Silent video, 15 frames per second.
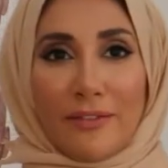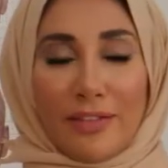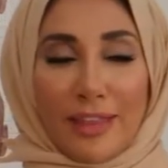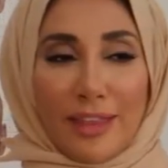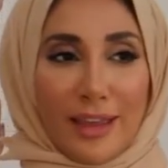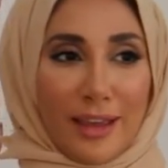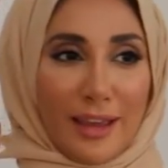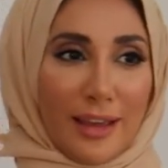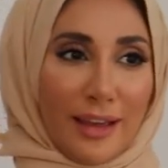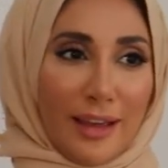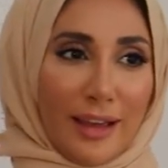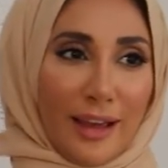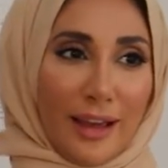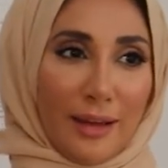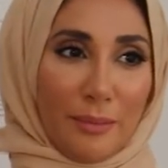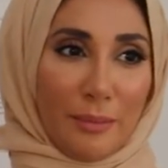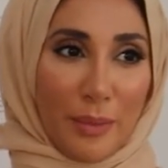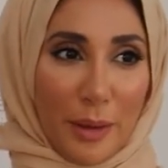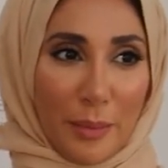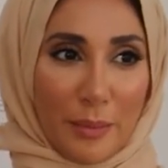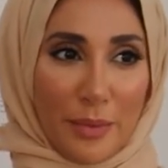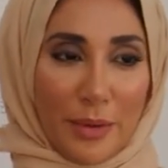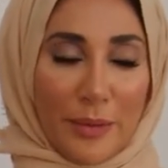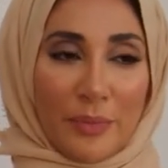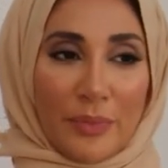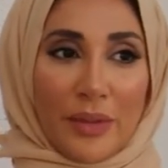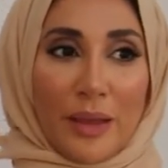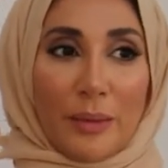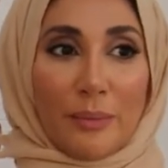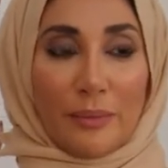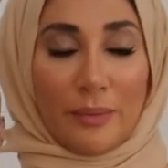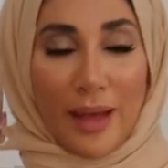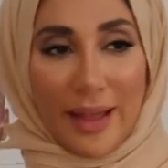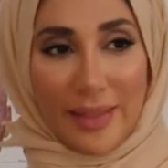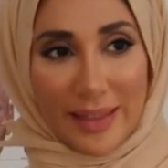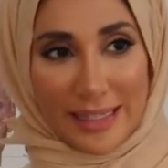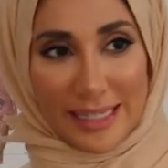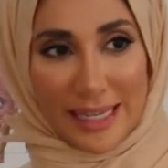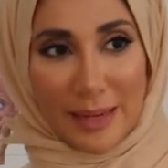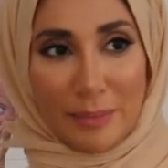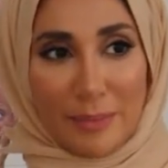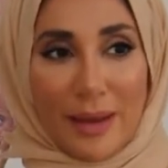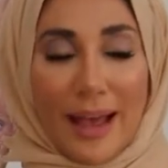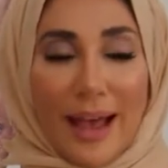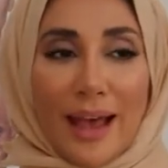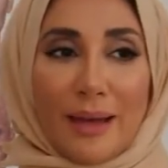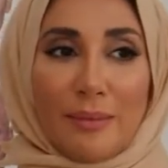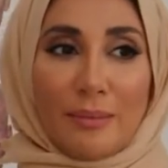I was able to go home. And the first time I had it done, I did